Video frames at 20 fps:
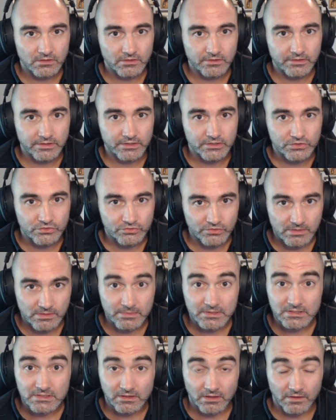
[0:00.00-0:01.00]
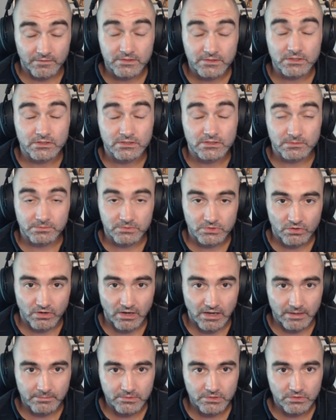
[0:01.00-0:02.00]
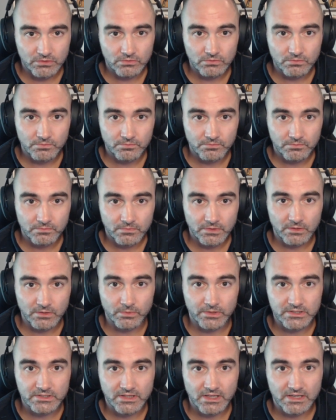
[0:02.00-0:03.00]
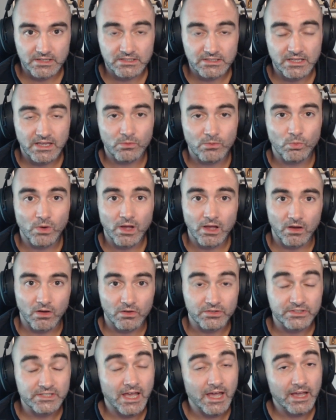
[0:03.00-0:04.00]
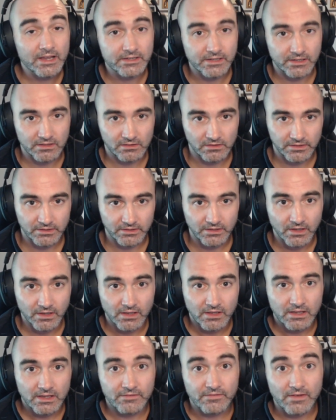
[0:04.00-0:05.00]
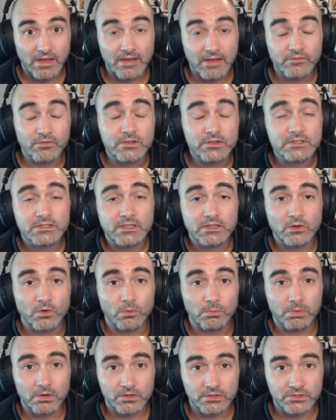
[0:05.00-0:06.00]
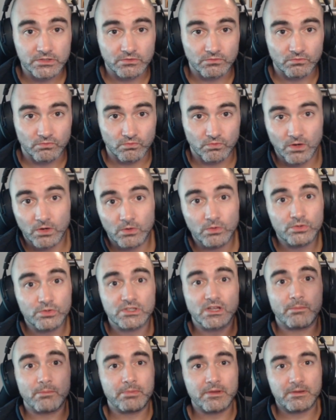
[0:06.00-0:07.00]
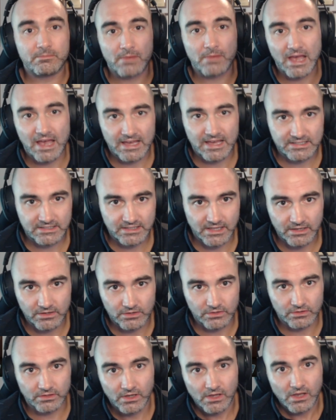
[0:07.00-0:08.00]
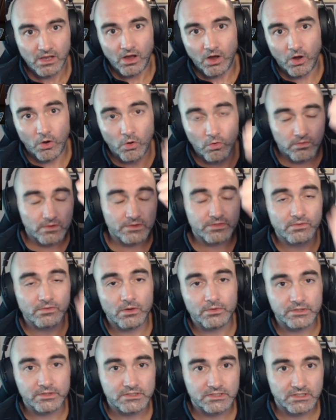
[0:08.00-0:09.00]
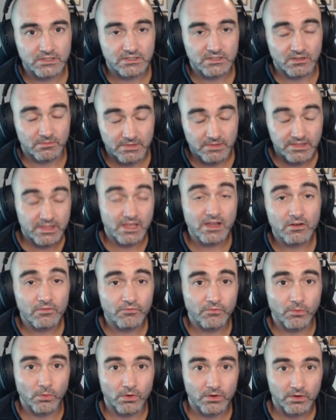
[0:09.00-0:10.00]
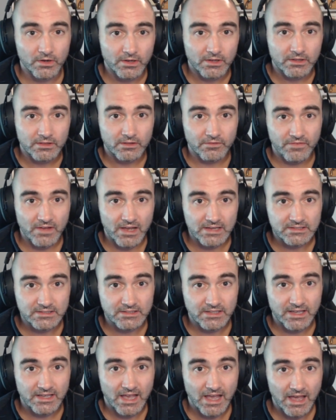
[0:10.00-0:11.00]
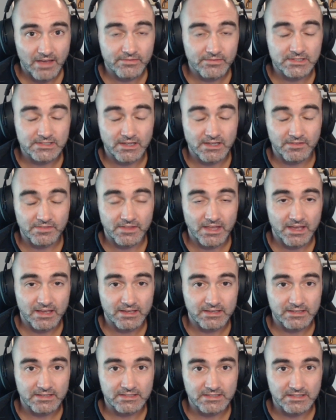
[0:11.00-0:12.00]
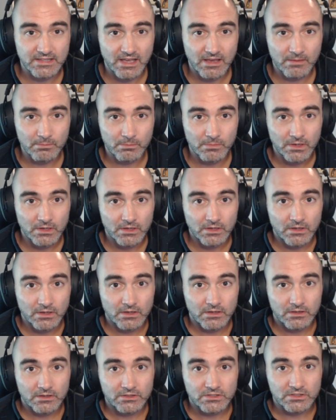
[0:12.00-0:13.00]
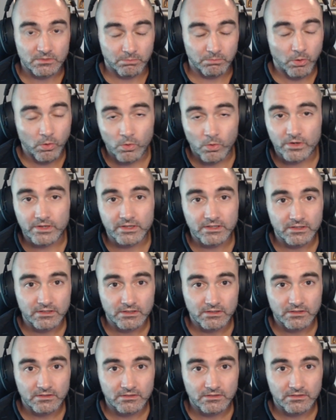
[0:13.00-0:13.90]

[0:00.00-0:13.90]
extremists love to subscribe to, in which they say, well, technically, if every single person rose up in mass, they could overthrow the system. And therefore, the fact that they haven't done that is them supporting